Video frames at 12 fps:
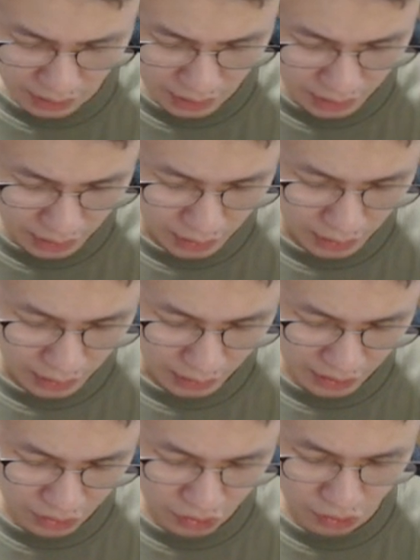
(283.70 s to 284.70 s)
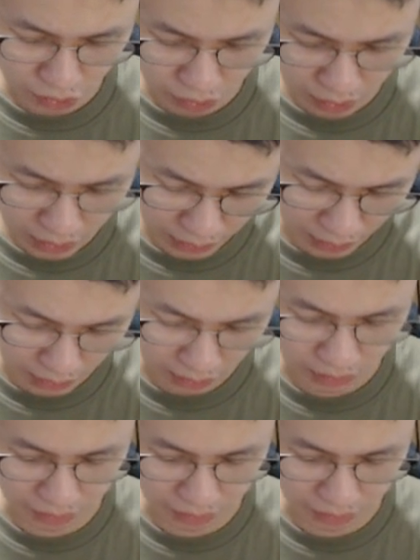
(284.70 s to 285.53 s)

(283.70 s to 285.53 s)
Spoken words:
just ensuring that